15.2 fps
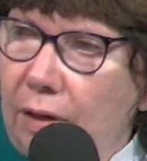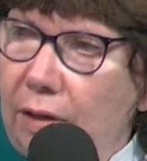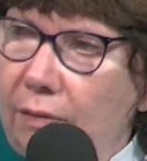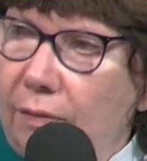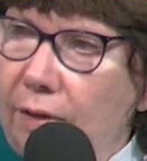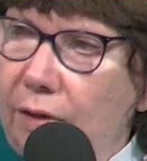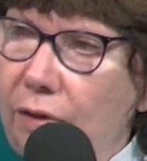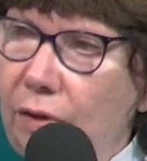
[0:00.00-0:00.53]
the
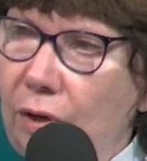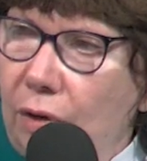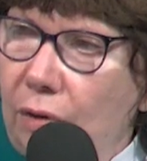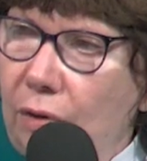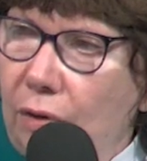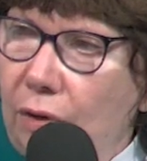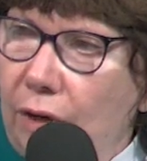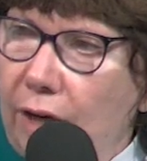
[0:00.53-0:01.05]
vineyard
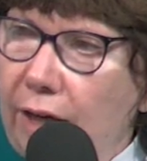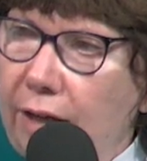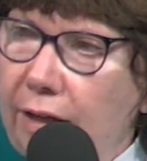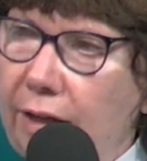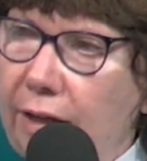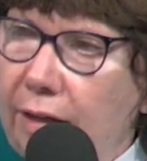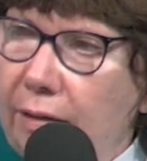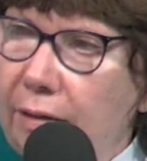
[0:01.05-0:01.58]
owner and
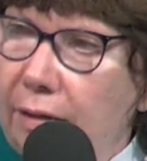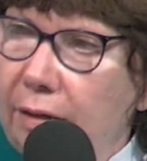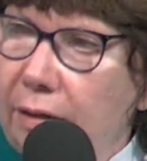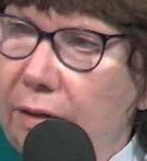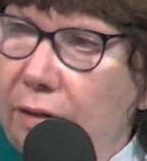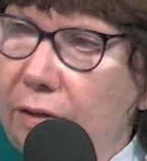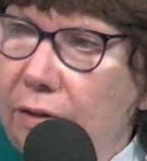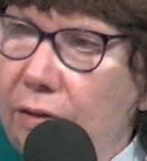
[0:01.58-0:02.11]
the,
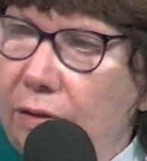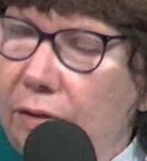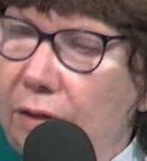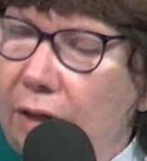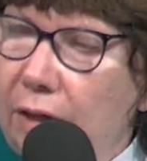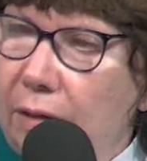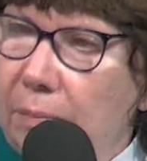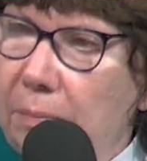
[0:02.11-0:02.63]

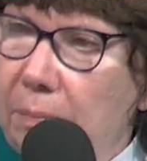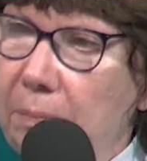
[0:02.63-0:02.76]
the